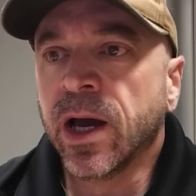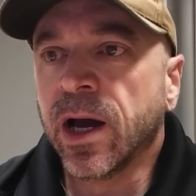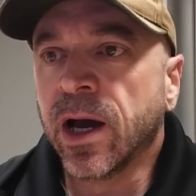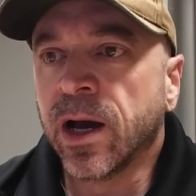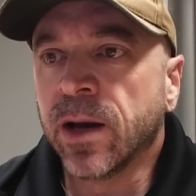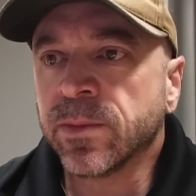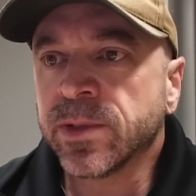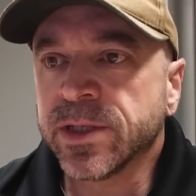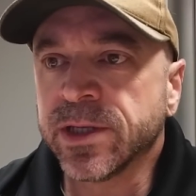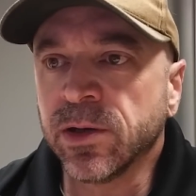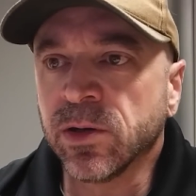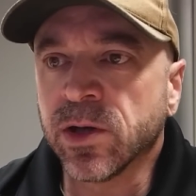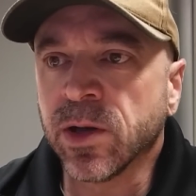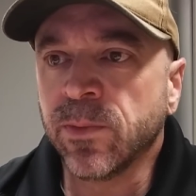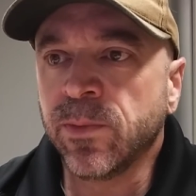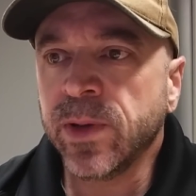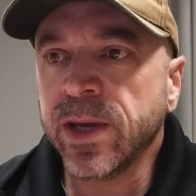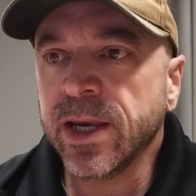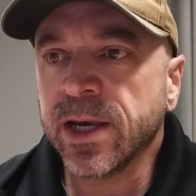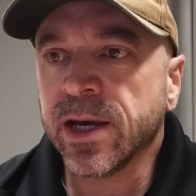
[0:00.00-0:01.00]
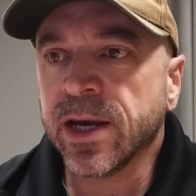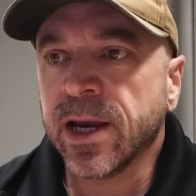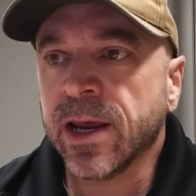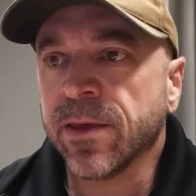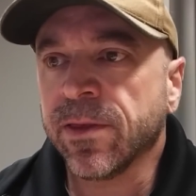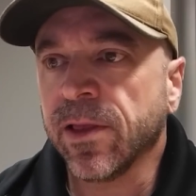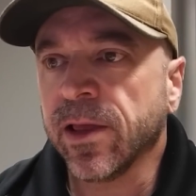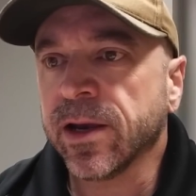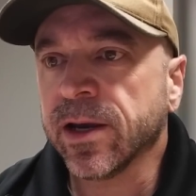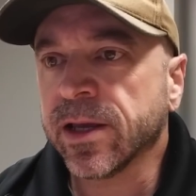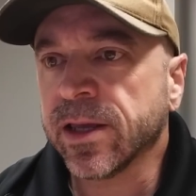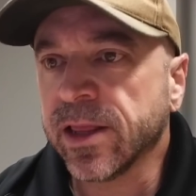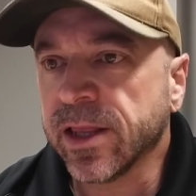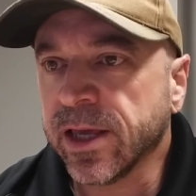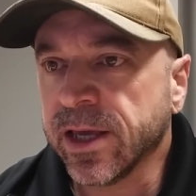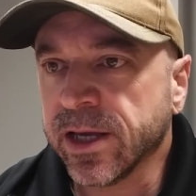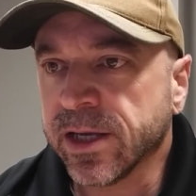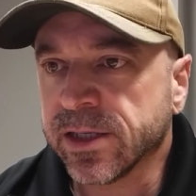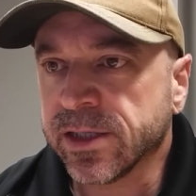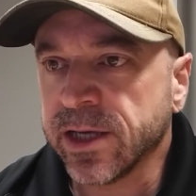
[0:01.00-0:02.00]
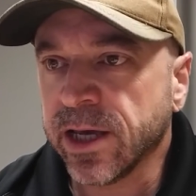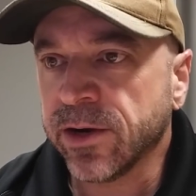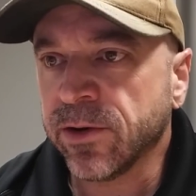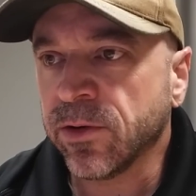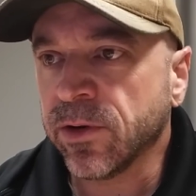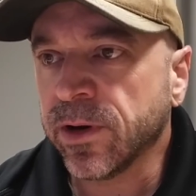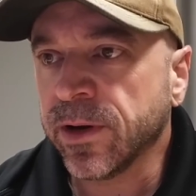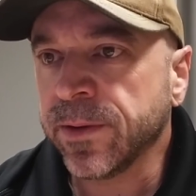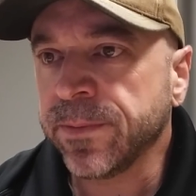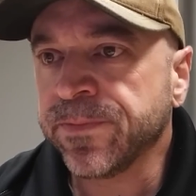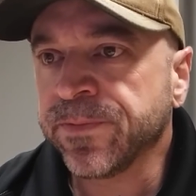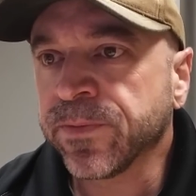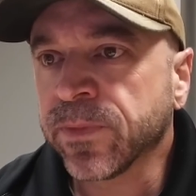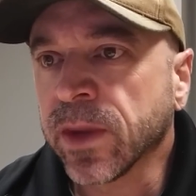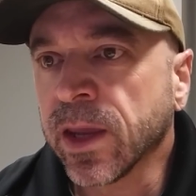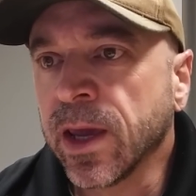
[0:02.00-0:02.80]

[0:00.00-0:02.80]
Um, still competed athletically, etc.